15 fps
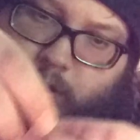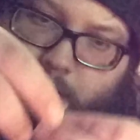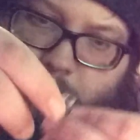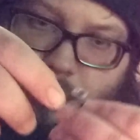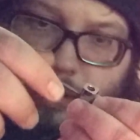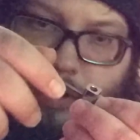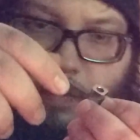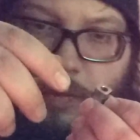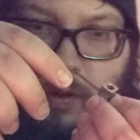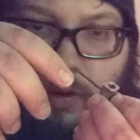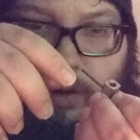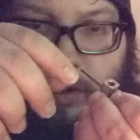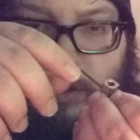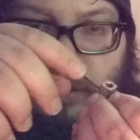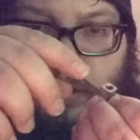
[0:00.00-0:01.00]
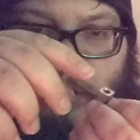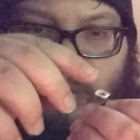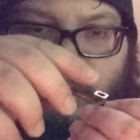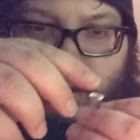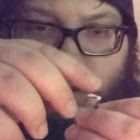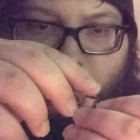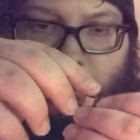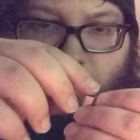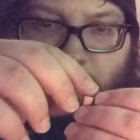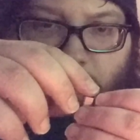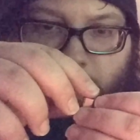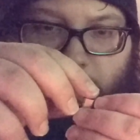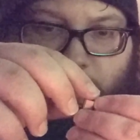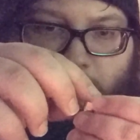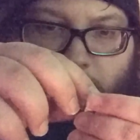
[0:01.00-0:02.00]
This is important.
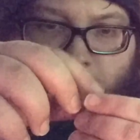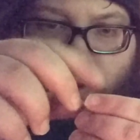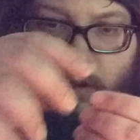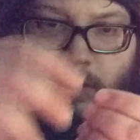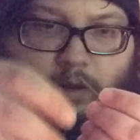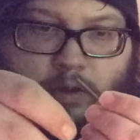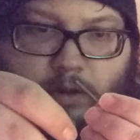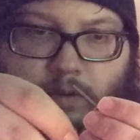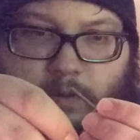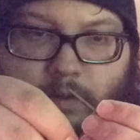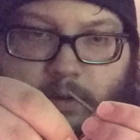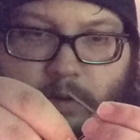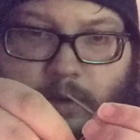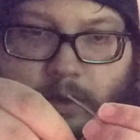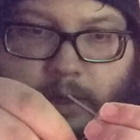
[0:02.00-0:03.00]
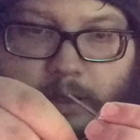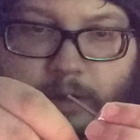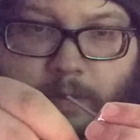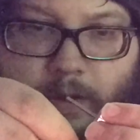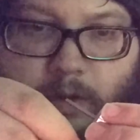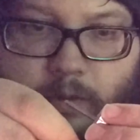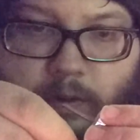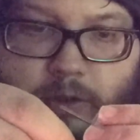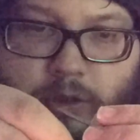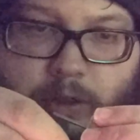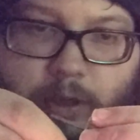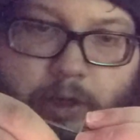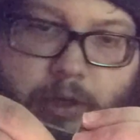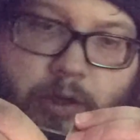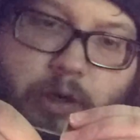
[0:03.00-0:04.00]
It doesn't matter which
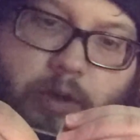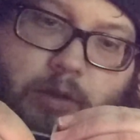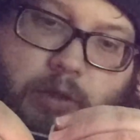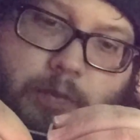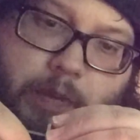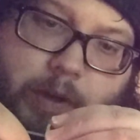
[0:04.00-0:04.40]
lead you use,